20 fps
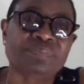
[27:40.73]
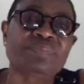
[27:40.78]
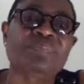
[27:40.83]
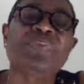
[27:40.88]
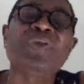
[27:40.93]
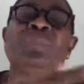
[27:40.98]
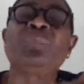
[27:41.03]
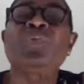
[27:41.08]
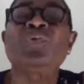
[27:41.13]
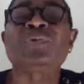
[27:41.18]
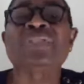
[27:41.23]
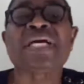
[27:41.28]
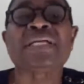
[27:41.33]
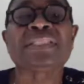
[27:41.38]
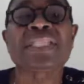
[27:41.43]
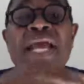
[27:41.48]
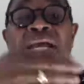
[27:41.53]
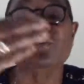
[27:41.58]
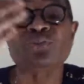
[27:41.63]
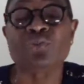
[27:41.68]
people that
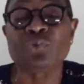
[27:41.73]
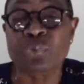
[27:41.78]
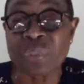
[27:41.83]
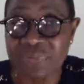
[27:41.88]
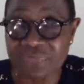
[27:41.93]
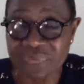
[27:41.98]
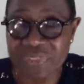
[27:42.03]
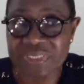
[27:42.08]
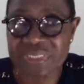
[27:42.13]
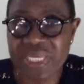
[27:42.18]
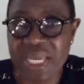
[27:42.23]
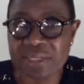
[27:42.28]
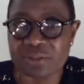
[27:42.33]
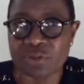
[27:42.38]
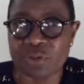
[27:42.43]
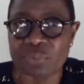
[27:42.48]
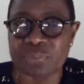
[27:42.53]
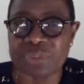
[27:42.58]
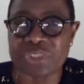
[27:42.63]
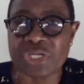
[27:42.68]
are doing this kind
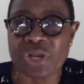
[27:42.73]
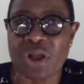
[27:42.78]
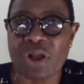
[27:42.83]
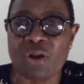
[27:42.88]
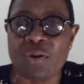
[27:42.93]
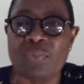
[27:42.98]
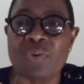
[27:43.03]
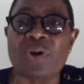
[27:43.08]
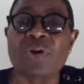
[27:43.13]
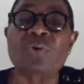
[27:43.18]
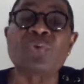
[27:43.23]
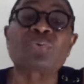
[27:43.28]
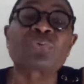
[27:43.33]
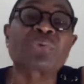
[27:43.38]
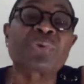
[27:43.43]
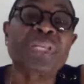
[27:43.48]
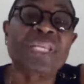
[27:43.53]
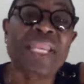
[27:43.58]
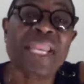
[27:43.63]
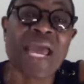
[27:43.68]
of job
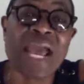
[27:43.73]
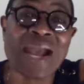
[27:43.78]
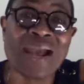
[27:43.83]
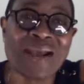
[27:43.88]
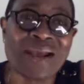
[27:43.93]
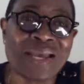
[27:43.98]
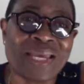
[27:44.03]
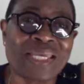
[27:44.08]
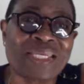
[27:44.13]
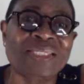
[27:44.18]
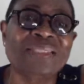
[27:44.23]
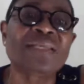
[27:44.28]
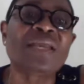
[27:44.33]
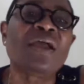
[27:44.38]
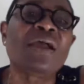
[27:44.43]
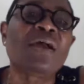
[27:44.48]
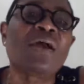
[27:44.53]
rely